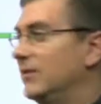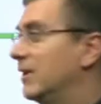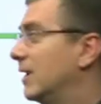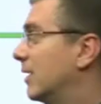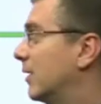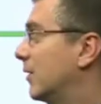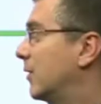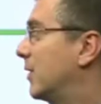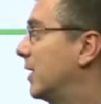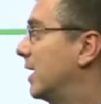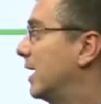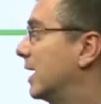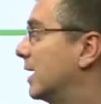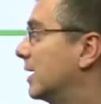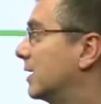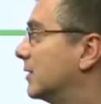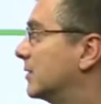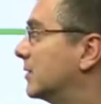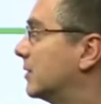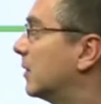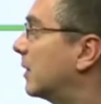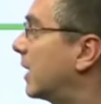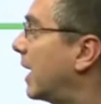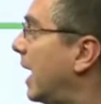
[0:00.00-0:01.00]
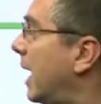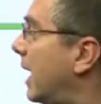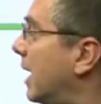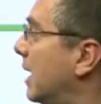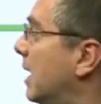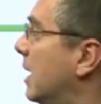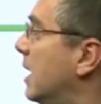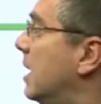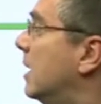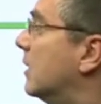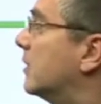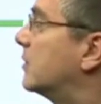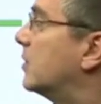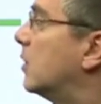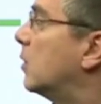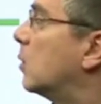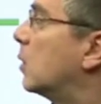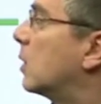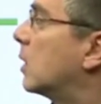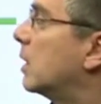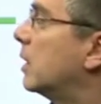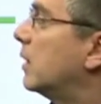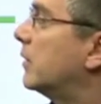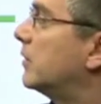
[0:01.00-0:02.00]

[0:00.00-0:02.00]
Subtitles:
and non-living things.